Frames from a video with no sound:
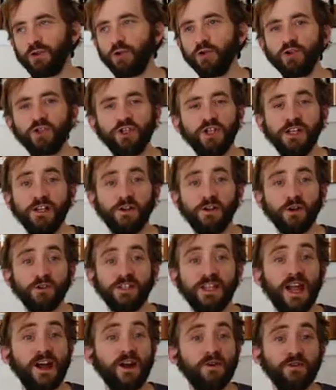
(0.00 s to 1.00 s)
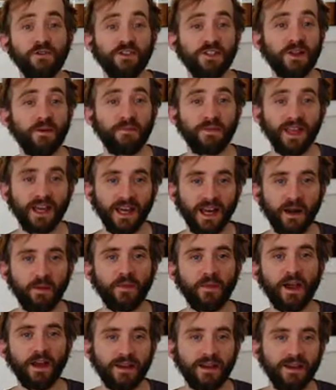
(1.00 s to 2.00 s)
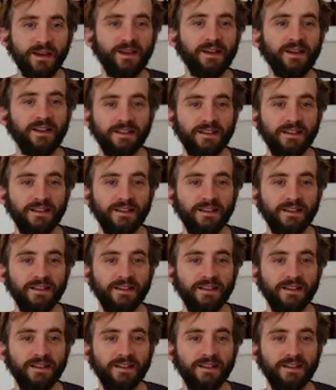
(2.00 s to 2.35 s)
cruise sheet goes down or something and I'm